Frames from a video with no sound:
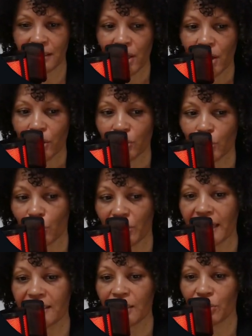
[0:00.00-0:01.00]
So what
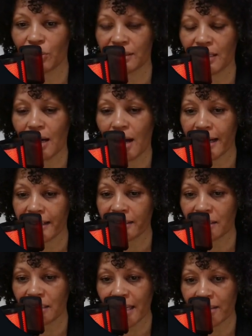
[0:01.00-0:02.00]
I did was I
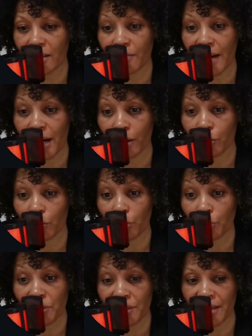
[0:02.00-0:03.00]
assigned the value
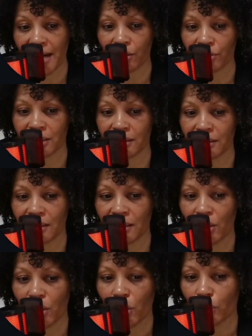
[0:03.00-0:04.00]
3,000
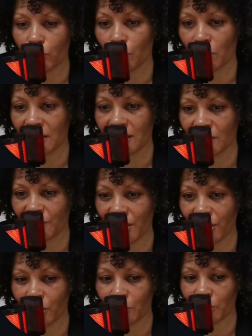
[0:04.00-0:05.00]
to this
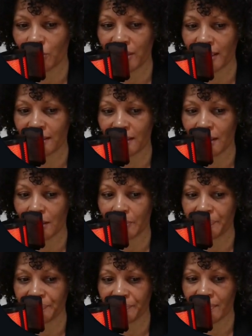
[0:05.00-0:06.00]
variable income.
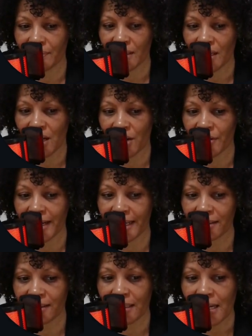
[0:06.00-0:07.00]
All
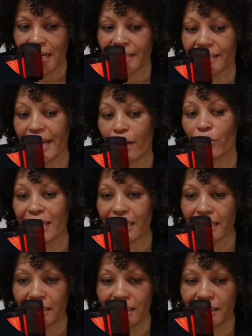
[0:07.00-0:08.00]
right. Now,
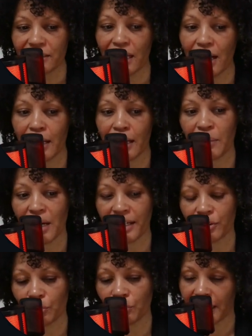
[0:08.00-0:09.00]
anytime I
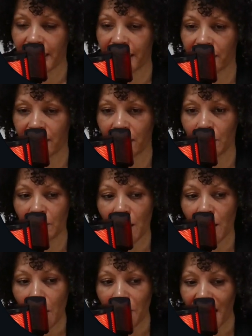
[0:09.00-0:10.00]
use
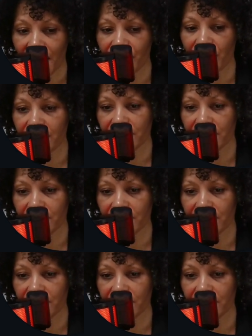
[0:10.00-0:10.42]
income, Python